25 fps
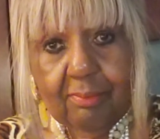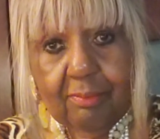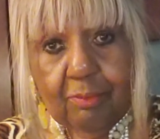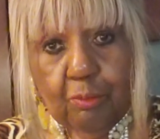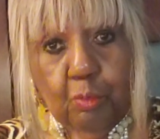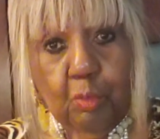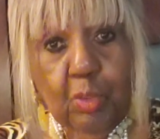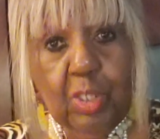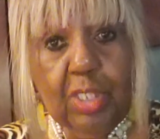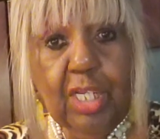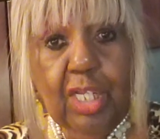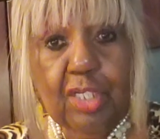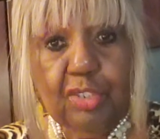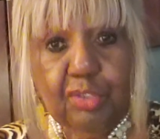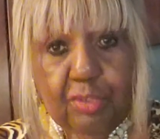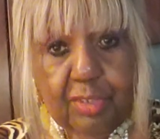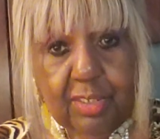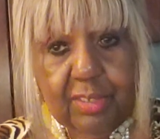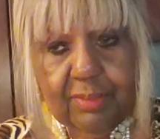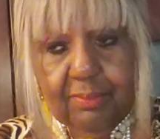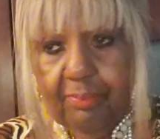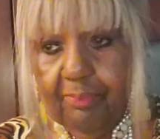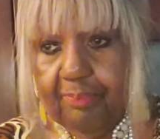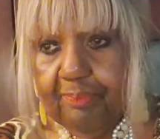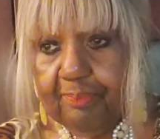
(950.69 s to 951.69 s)
100.
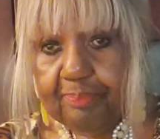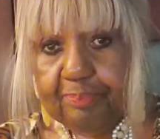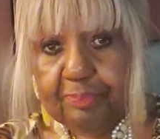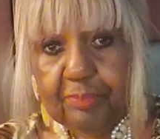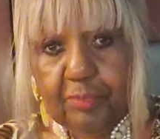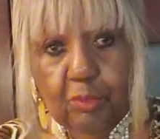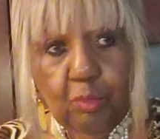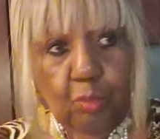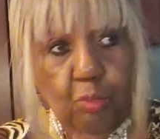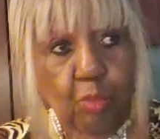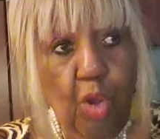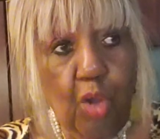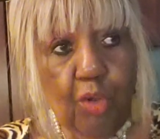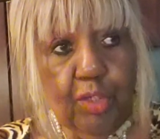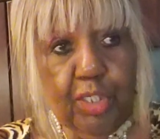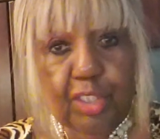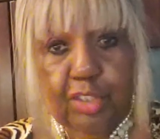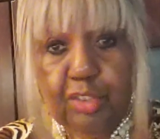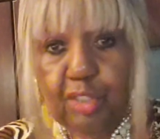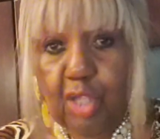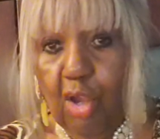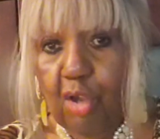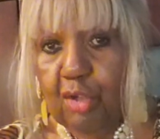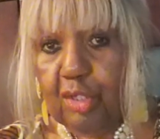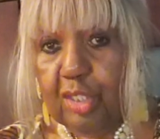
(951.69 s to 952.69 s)
Walking,
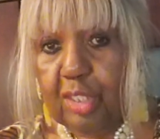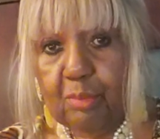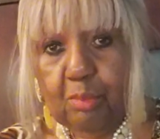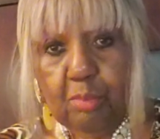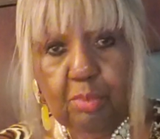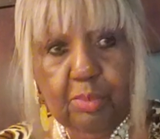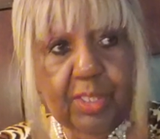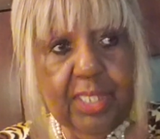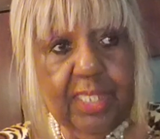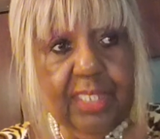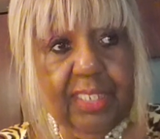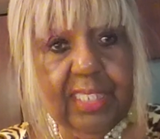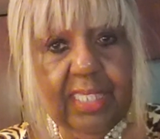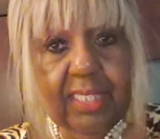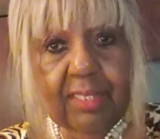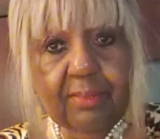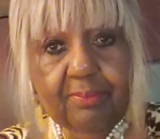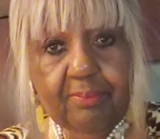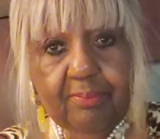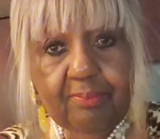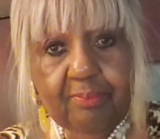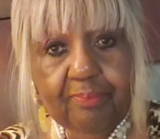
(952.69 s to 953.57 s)
talking, breathing.